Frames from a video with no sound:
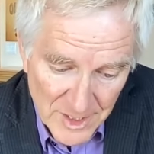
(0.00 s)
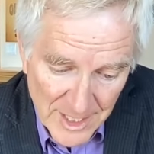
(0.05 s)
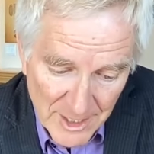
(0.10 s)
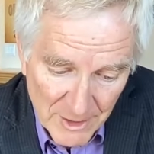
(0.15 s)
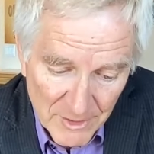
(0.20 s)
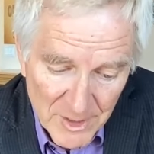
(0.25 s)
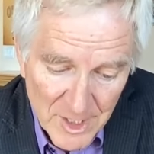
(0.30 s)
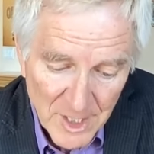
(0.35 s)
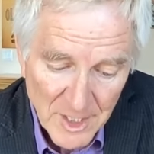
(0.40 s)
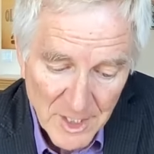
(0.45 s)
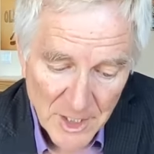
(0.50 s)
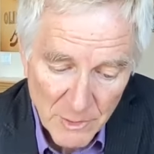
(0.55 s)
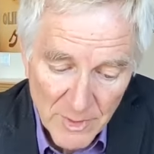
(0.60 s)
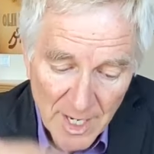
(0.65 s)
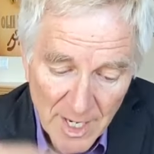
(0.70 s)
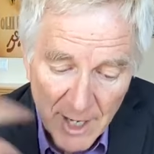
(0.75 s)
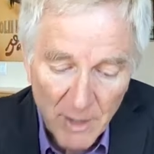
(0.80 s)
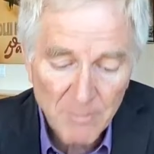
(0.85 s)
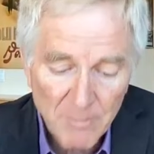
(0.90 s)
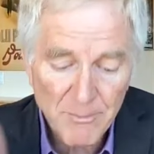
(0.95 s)
Now, you
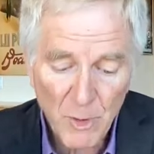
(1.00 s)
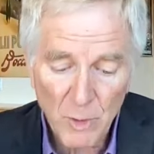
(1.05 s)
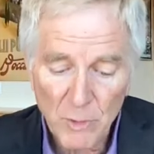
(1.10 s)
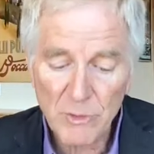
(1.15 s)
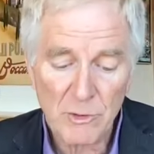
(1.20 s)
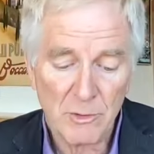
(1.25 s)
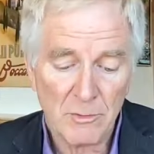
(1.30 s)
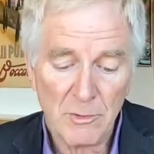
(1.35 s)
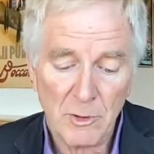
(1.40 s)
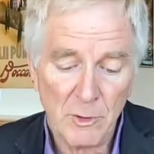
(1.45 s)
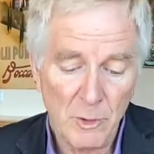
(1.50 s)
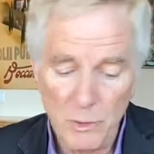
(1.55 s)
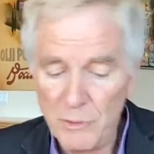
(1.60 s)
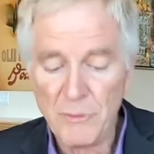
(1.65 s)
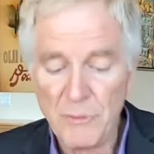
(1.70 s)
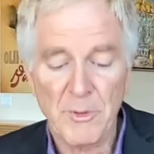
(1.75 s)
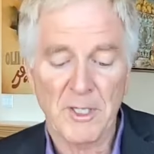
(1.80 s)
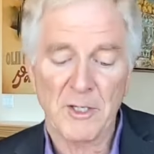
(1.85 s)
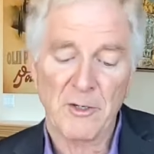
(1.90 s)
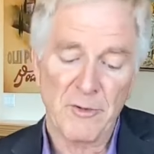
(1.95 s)
and I are both
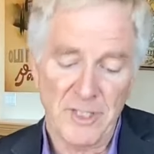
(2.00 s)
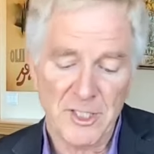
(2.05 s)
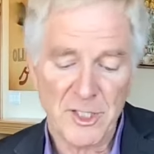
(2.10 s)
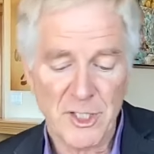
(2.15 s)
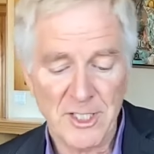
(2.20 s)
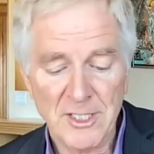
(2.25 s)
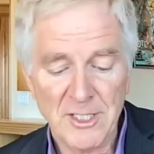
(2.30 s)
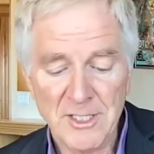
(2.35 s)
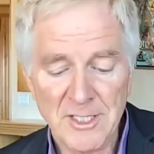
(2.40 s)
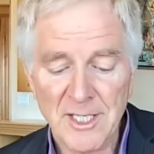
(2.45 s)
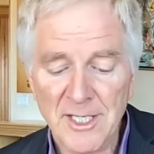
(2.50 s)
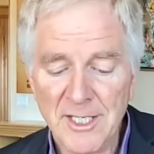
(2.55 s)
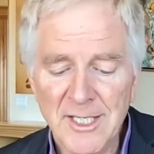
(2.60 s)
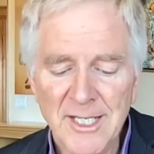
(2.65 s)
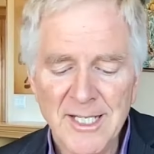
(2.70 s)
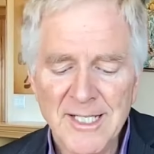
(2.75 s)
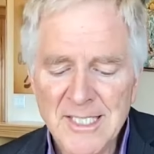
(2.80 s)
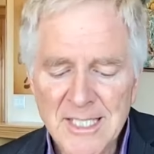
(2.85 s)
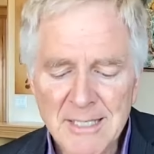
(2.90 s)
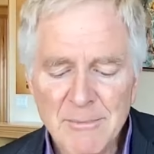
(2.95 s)
Lutheran Christians, and
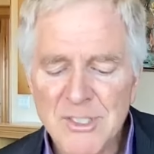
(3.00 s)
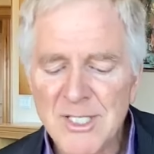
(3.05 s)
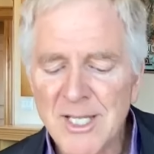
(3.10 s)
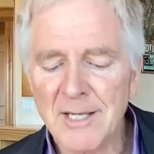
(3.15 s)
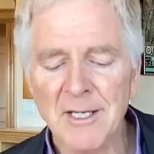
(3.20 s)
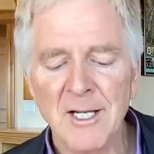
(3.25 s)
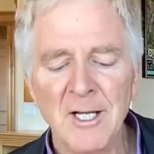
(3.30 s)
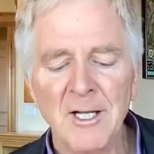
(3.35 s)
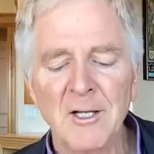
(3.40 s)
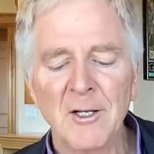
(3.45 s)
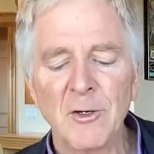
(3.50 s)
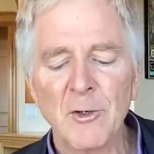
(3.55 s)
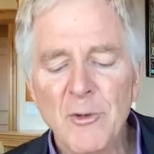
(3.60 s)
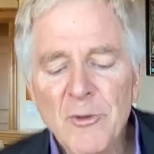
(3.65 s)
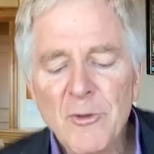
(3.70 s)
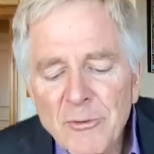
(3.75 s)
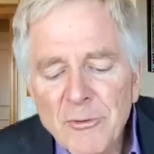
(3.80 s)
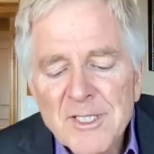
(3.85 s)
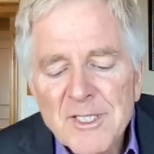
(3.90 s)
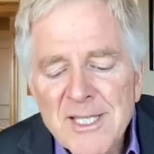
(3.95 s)
it seems that
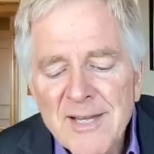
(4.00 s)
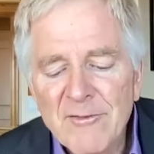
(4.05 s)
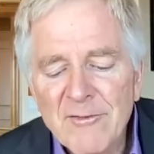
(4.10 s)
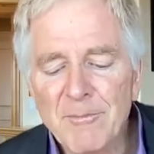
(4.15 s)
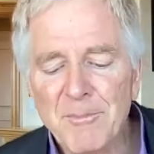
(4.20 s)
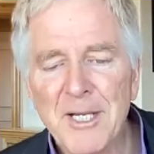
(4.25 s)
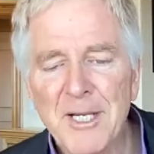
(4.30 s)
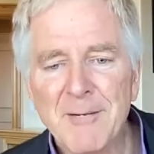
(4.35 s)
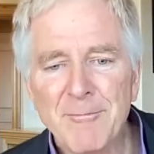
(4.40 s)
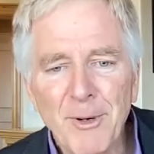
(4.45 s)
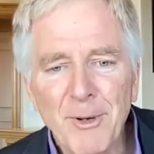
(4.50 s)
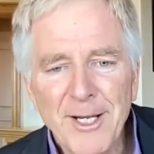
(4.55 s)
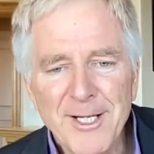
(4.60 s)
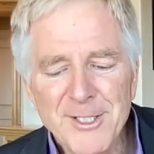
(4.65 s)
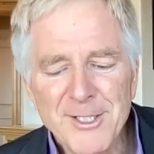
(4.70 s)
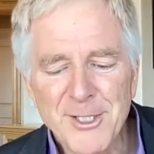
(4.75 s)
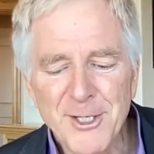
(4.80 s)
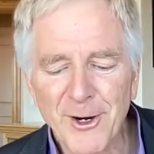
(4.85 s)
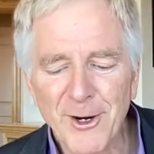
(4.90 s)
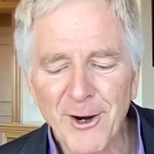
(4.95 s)
Lutherans have a big
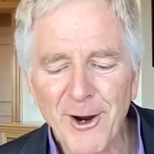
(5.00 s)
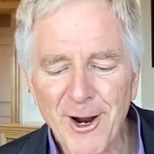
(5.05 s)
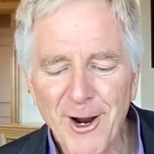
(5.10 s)
place in our